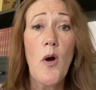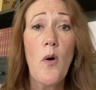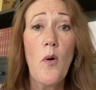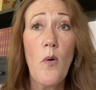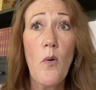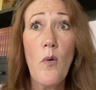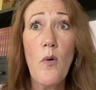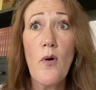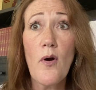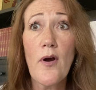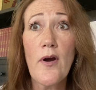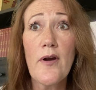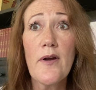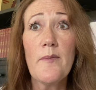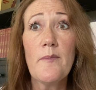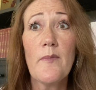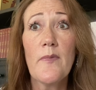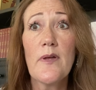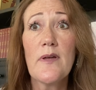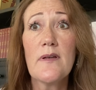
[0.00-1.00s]
or
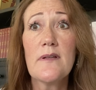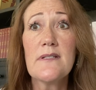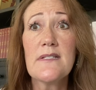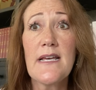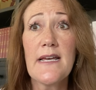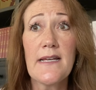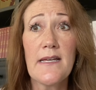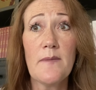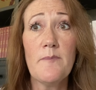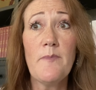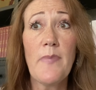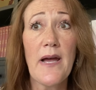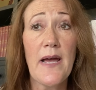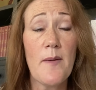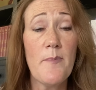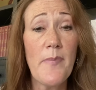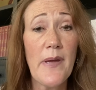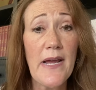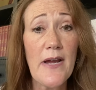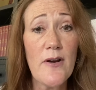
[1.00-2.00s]
taken by a
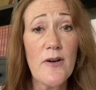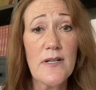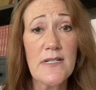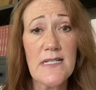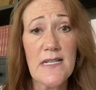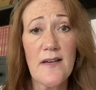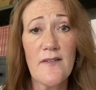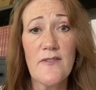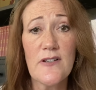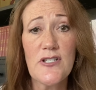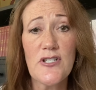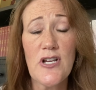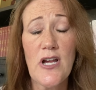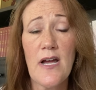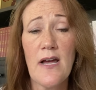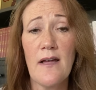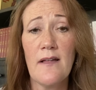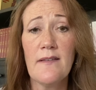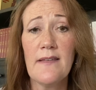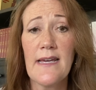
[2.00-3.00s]
parent of a
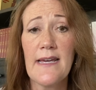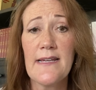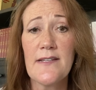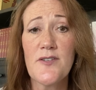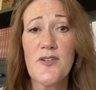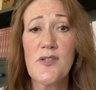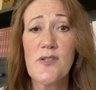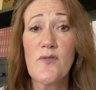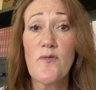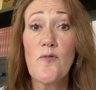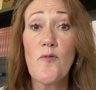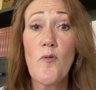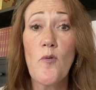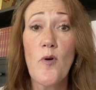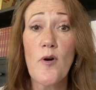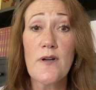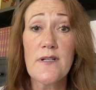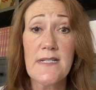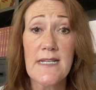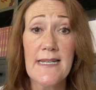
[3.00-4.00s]
child ages
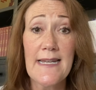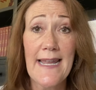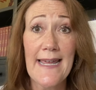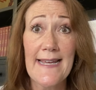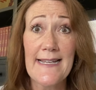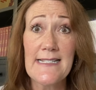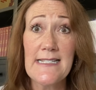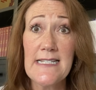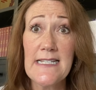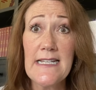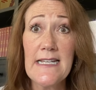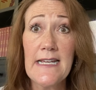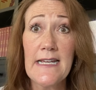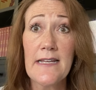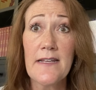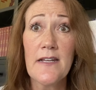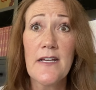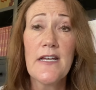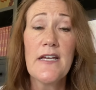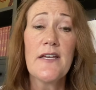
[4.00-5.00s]
4 to
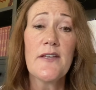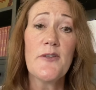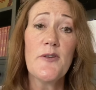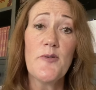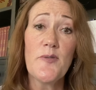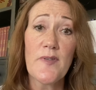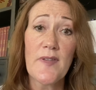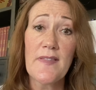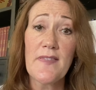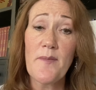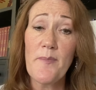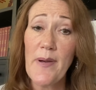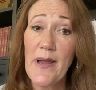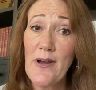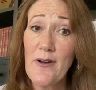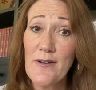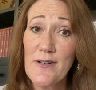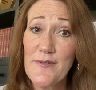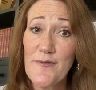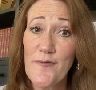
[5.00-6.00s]
19 using the
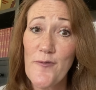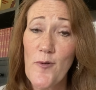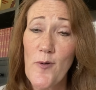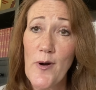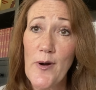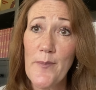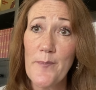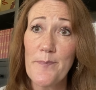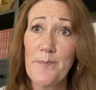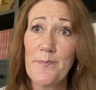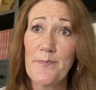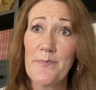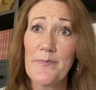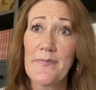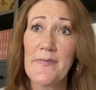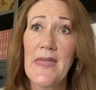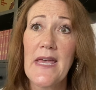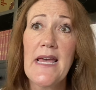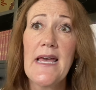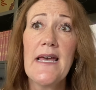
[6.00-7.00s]
parent form.
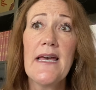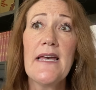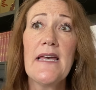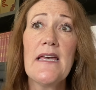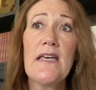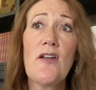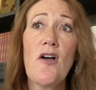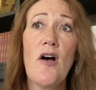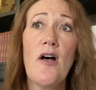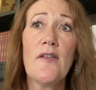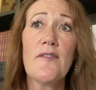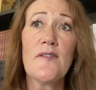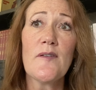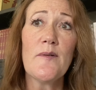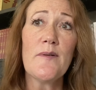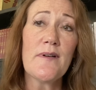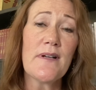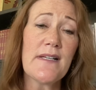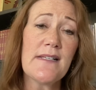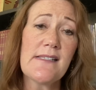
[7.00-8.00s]
It
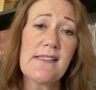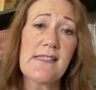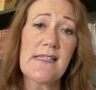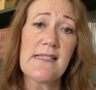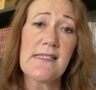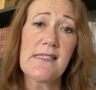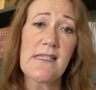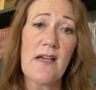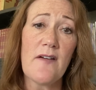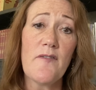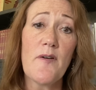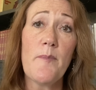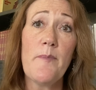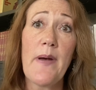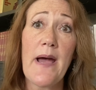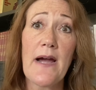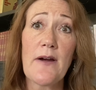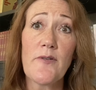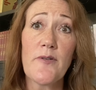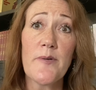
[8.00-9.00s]
also consists of a
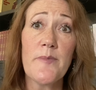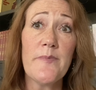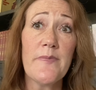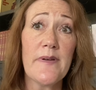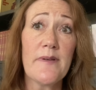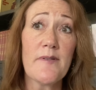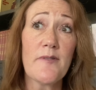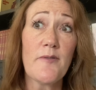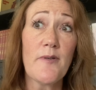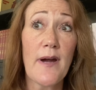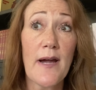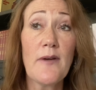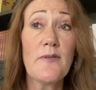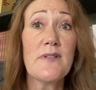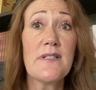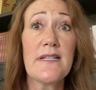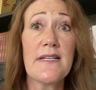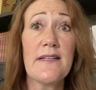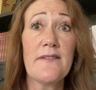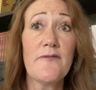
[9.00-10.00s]

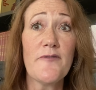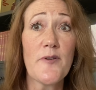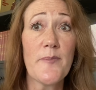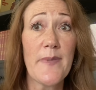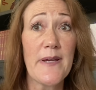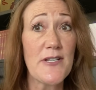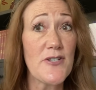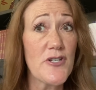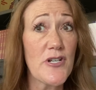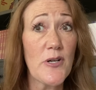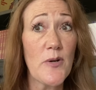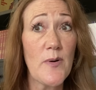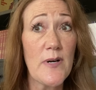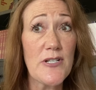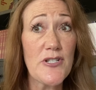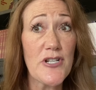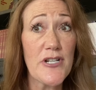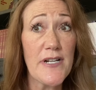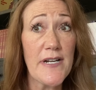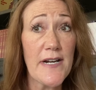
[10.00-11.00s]
background information
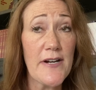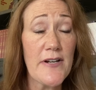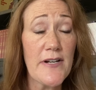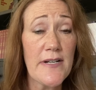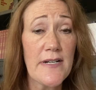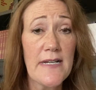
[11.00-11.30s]
questionnaire